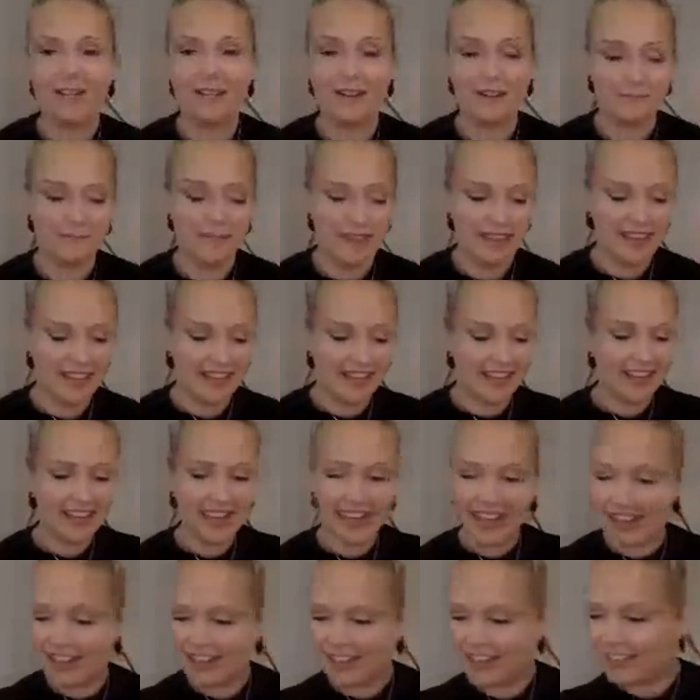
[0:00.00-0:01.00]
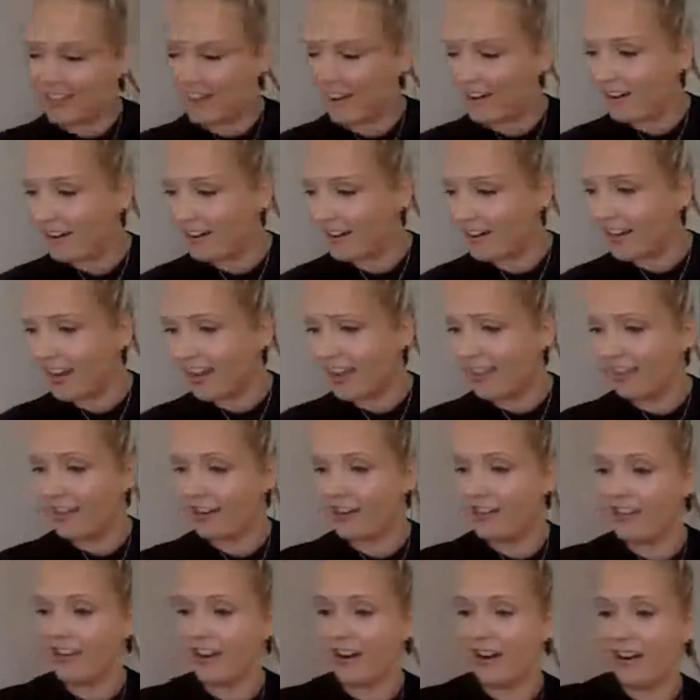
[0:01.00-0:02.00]
We're making a shark, and the
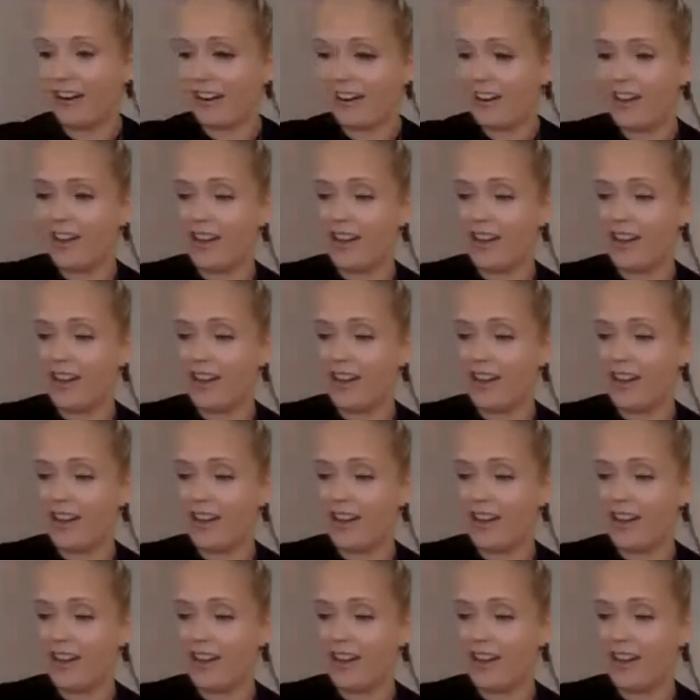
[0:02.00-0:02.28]
shark